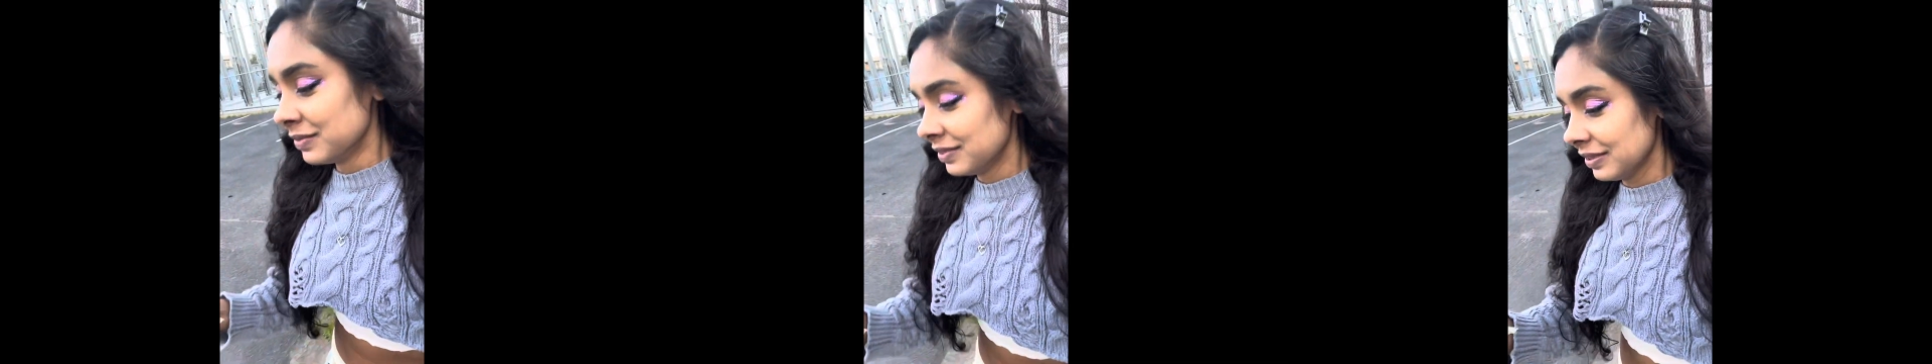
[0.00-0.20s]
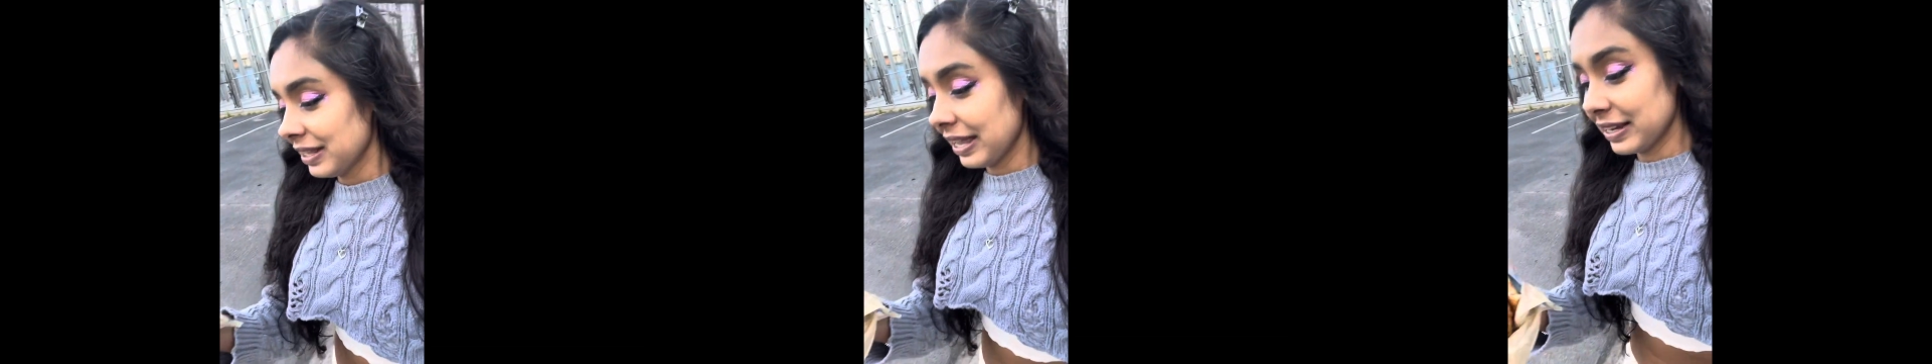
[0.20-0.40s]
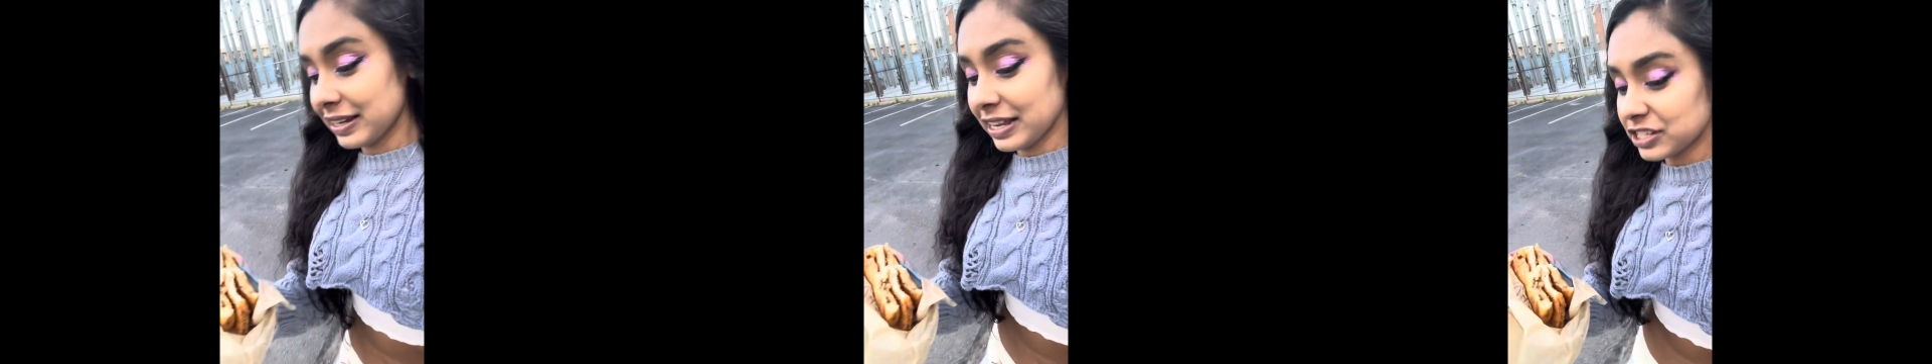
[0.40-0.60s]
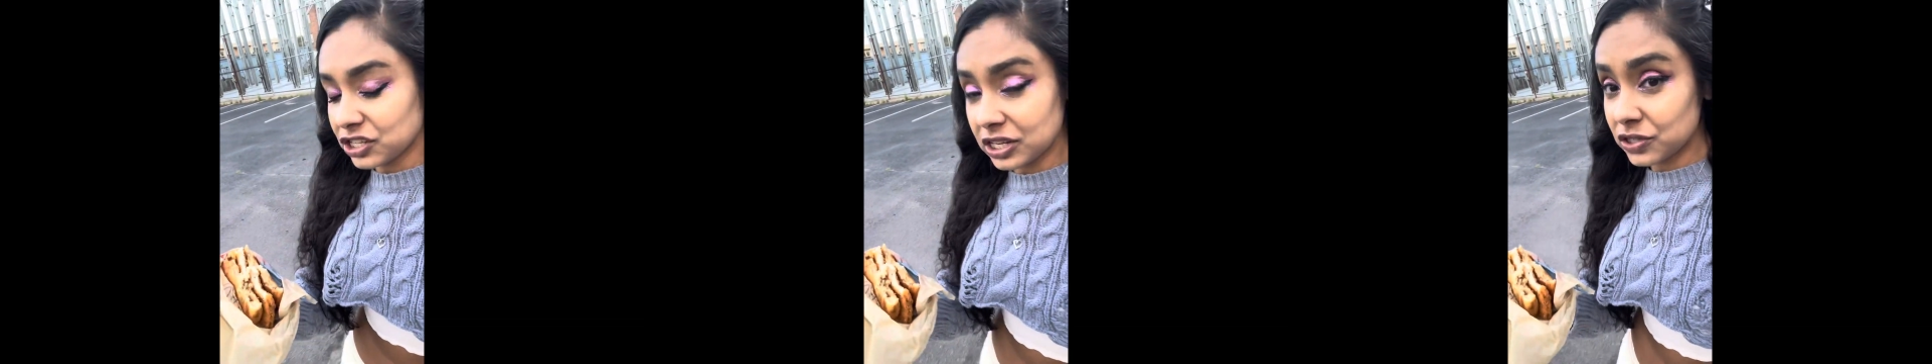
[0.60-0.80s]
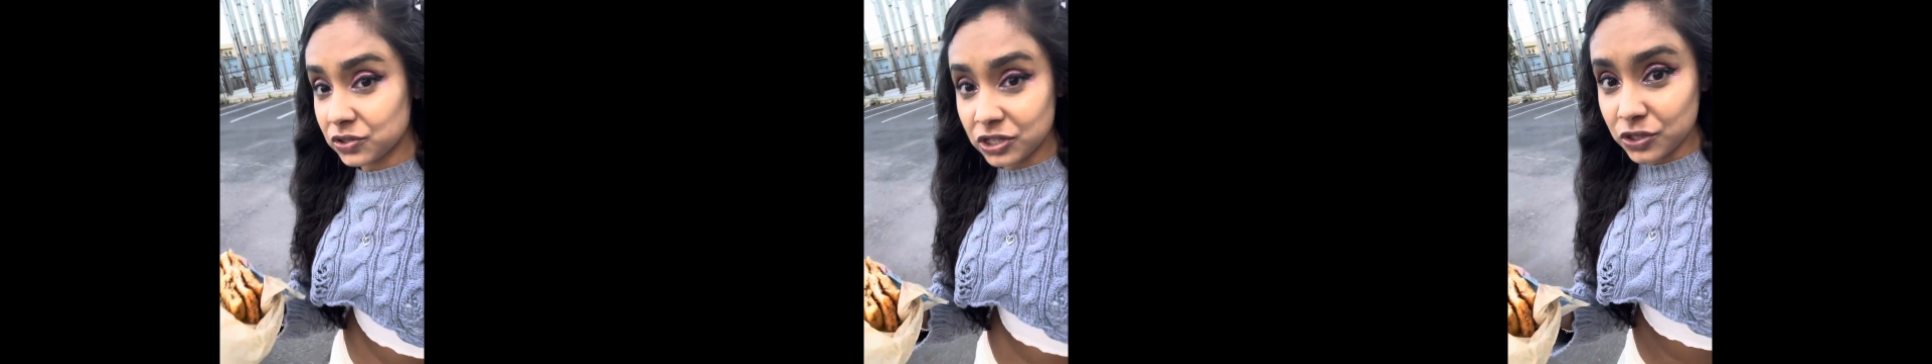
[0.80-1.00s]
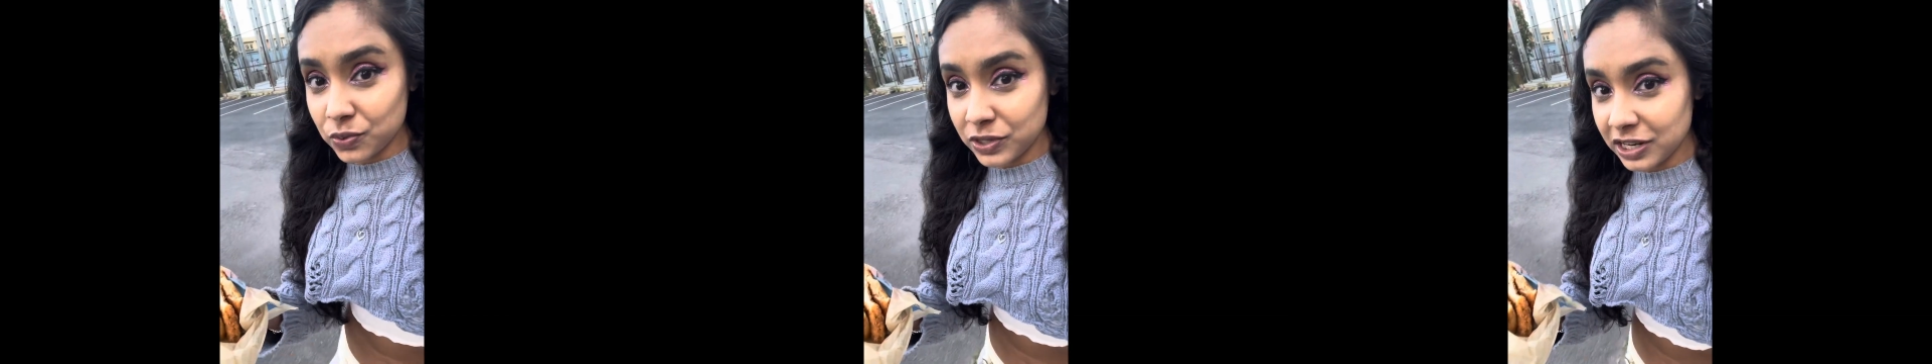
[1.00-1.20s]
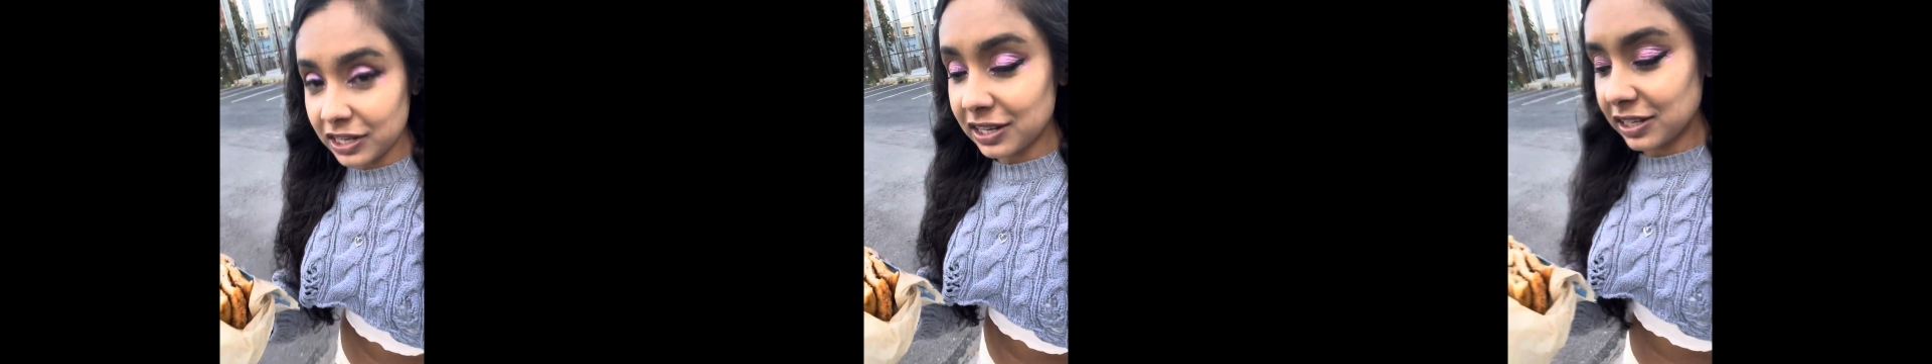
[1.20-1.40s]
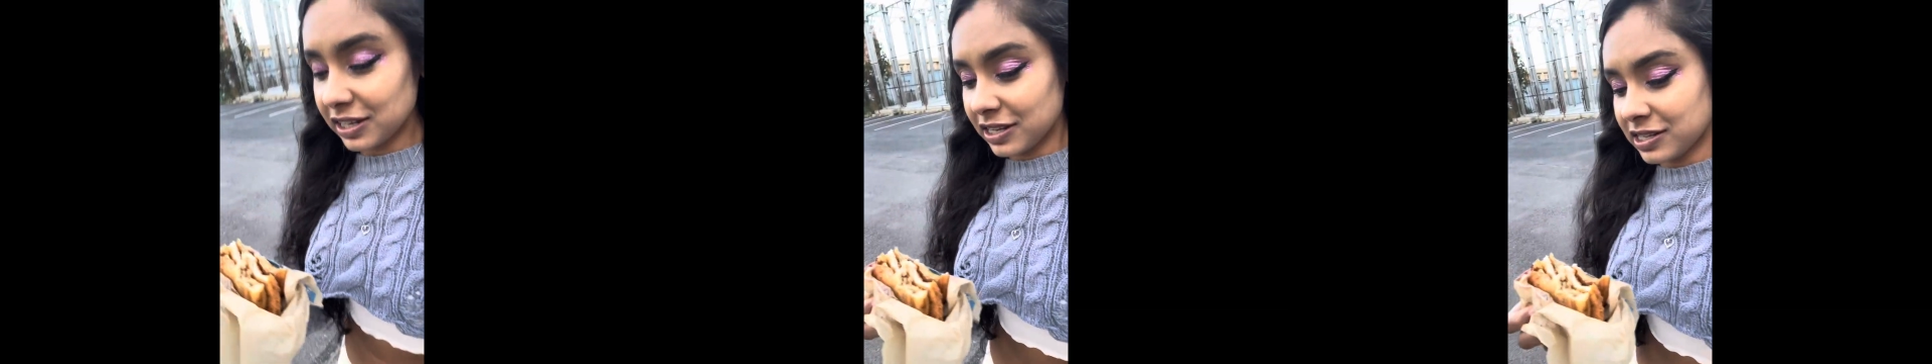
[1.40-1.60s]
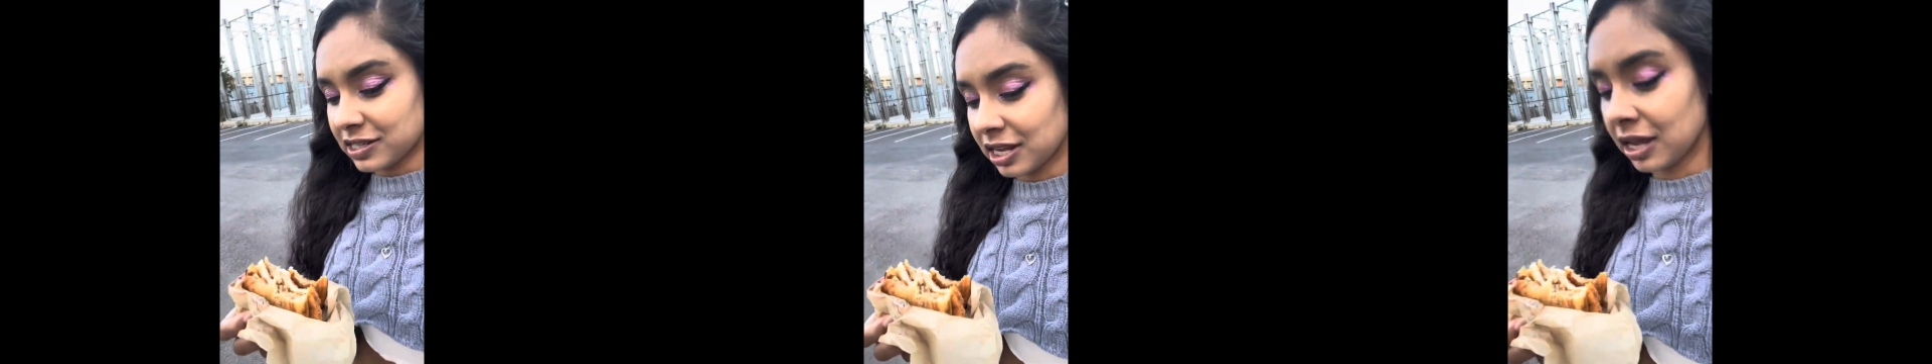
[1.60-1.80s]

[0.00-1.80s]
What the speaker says: Like, it's just ridiculous.